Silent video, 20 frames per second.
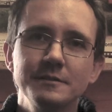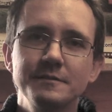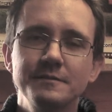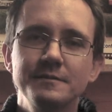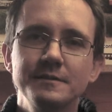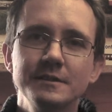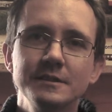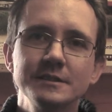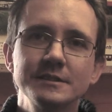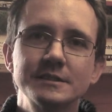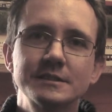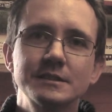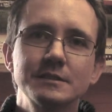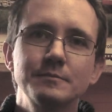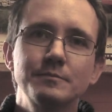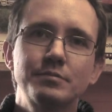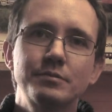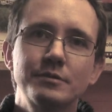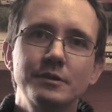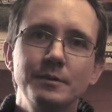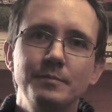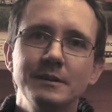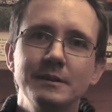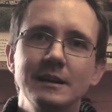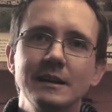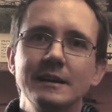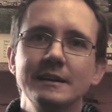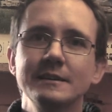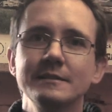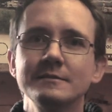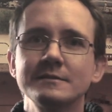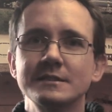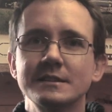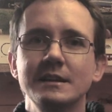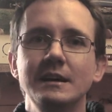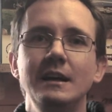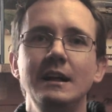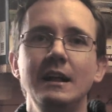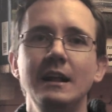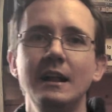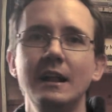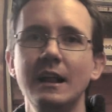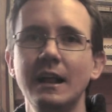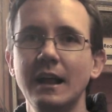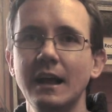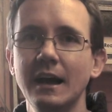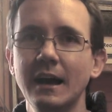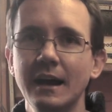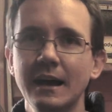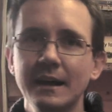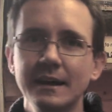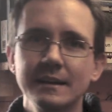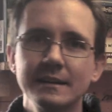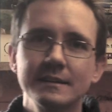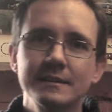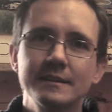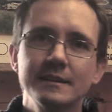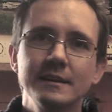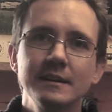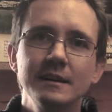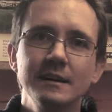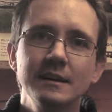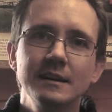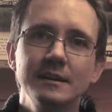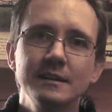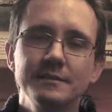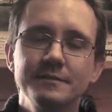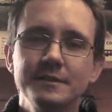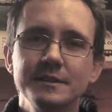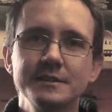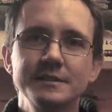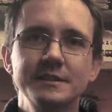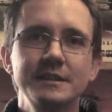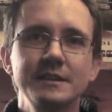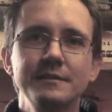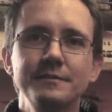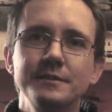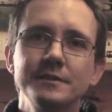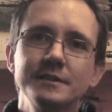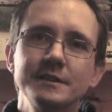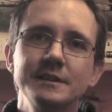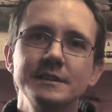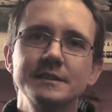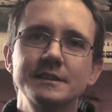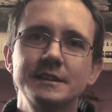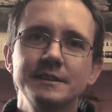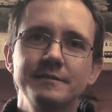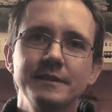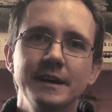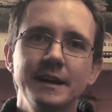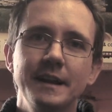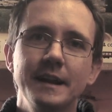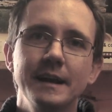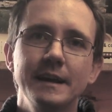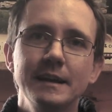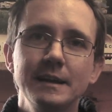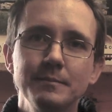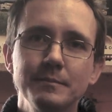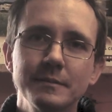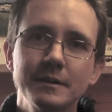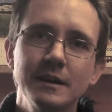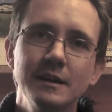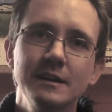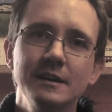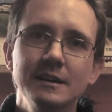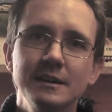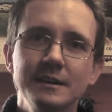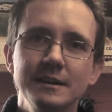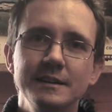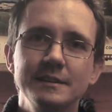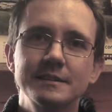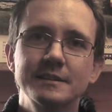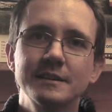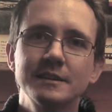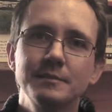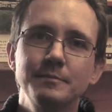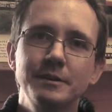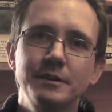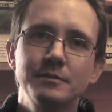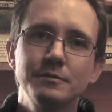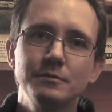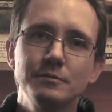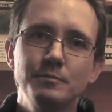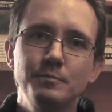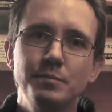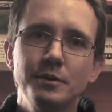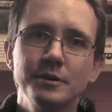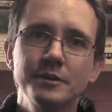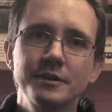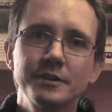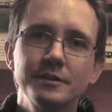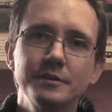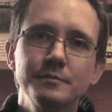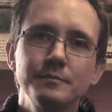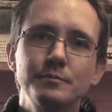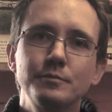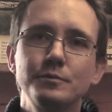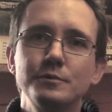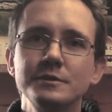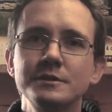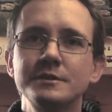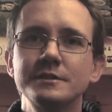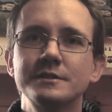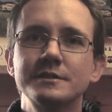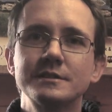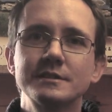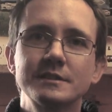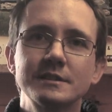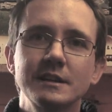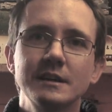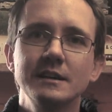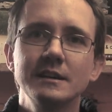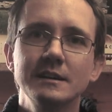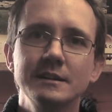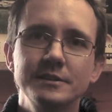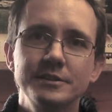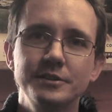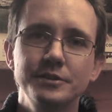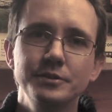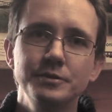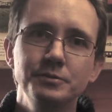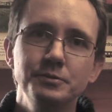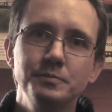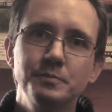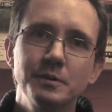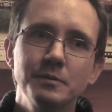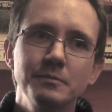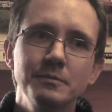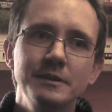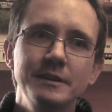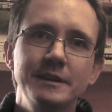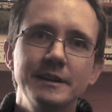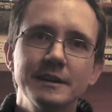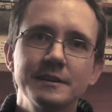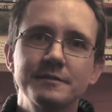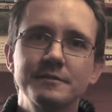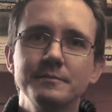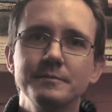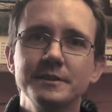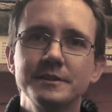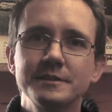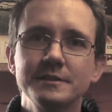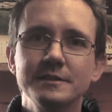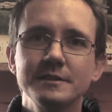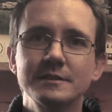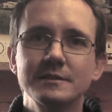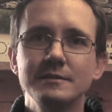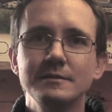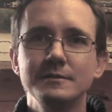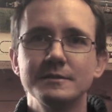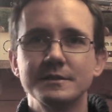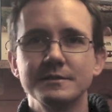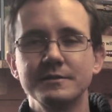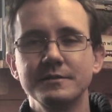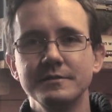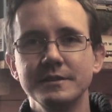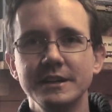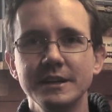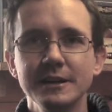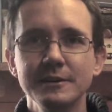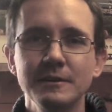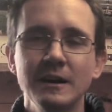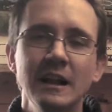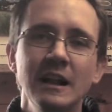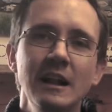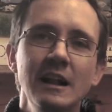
first proper layout and uh, the first thing I've done is give it a name. Uh, it's going to be called Bodenham Woods as you probably guessed from the titles of the video.